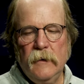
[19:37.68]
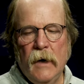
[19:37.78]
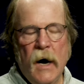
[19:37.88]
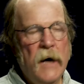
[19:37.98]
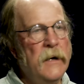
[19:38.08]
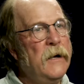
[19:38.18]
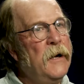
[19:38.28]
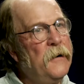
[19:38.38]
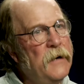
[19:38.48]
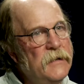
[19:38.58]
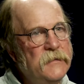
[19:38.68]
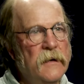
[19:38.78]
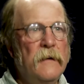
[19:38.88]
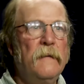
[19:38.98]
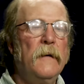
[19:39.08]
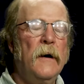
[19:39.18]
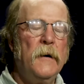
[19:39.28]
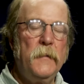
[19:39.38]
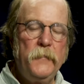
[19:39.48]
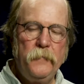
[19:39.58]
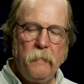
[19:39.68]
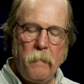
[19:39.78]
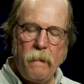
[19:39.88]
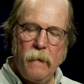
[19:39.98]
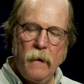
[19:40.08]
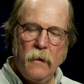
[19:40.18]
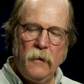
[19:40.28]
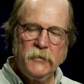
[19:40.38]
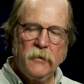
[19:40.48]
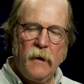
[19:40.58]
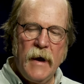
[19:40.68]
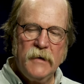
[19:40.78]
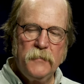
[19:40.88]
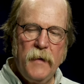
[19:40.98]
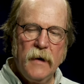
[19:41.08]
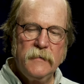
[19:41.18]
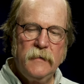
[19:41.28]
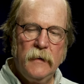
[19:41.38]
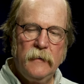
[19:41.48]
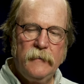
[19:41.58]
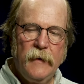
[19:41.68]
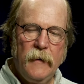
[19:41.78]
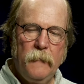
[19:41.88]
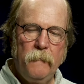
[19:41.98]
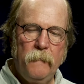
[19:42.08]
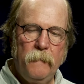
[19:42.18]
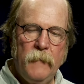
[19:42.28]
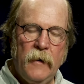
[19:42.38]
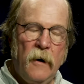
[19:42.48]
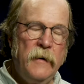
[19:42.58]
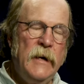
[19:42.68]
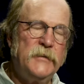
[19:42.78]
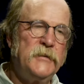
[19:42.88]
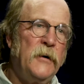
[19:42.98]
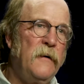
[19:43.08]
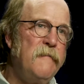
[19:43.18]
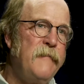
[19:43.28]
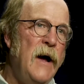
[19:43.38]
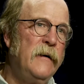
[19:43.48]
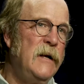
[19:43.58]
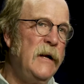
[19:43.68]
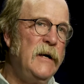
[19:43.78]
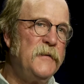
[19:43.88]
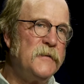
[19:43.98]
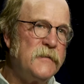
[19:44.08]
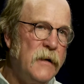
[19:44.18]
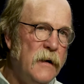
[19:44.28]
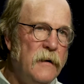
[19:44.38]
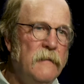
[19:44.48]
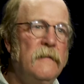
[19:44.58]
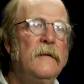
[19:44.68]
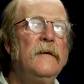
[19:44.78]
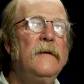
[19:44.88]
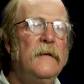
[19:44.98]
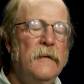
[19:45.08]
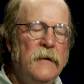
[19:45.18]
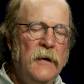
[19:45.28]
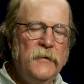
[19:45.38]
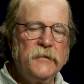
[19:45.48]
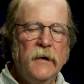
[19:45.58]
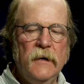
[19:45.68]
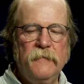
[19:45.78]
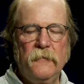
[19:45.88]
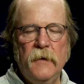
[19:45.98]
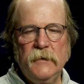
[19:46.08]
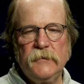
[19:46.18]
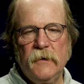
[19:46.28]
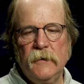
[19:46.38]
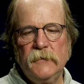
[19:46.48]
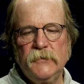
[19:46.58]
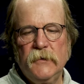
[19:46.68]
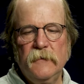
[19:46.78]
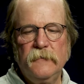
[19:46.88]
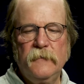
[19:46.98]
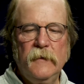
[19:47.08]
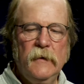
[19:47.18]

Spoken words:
odd and interesting cultural aspects that aren't necessarily found in any other state. Mm-hmm. There's kind of a retro sort of